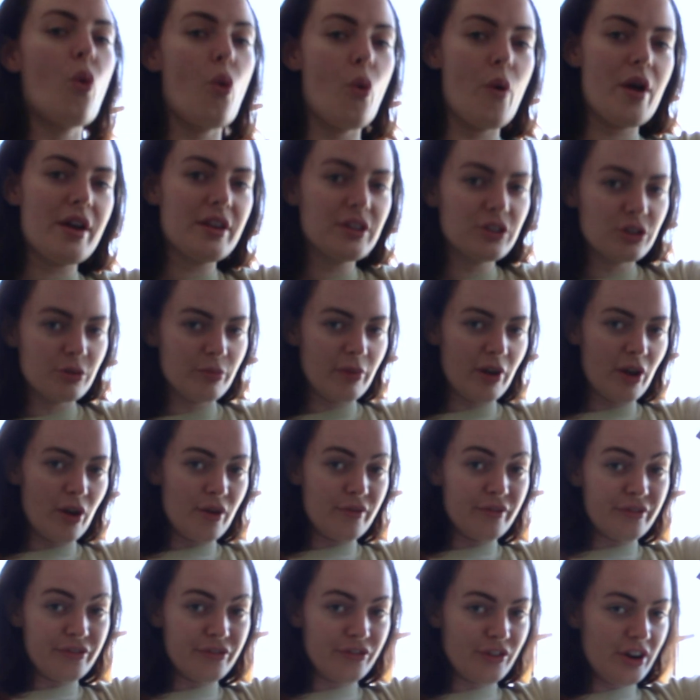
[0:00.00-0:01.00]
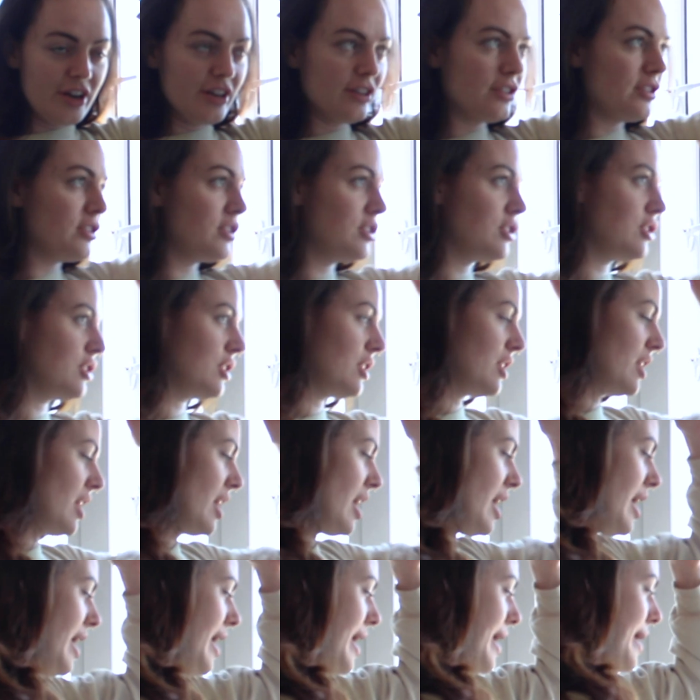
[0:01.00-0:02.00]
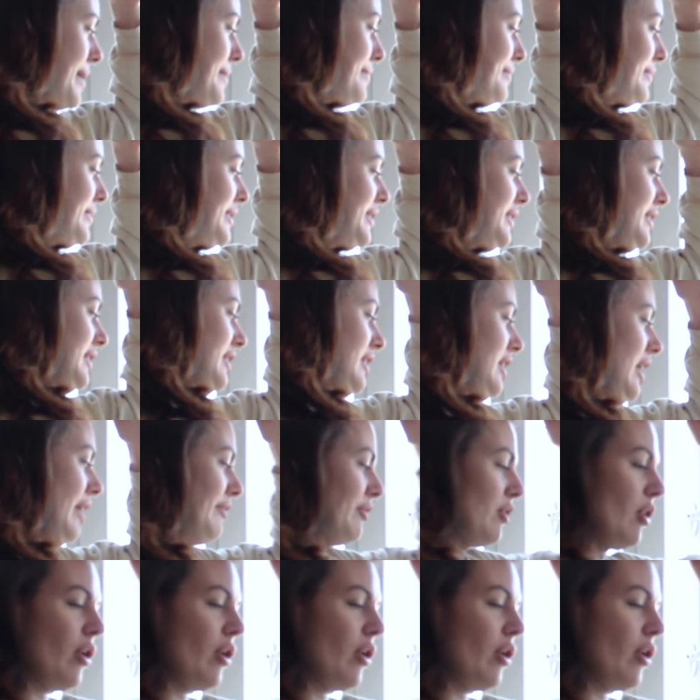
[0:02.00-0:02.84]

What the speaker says: always do my own fringe. I've